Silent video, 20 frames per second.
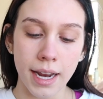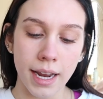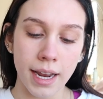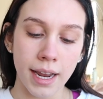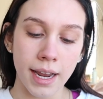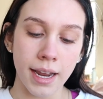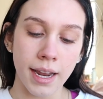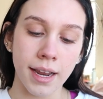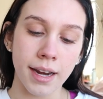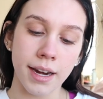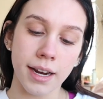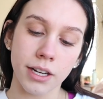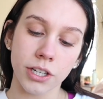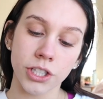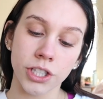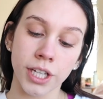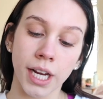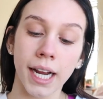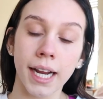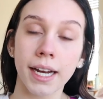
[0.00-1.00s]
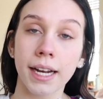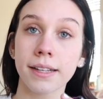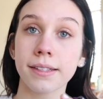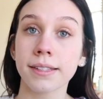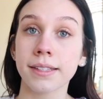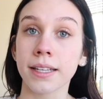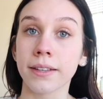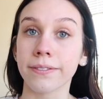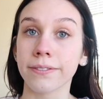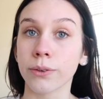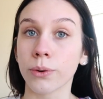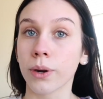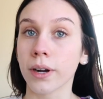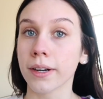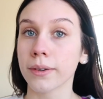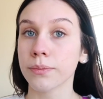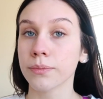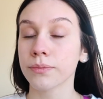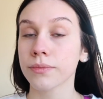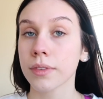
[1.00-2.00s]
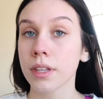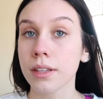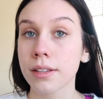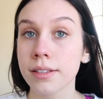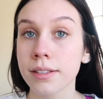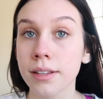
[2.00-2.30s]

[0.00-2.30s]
in shade C4.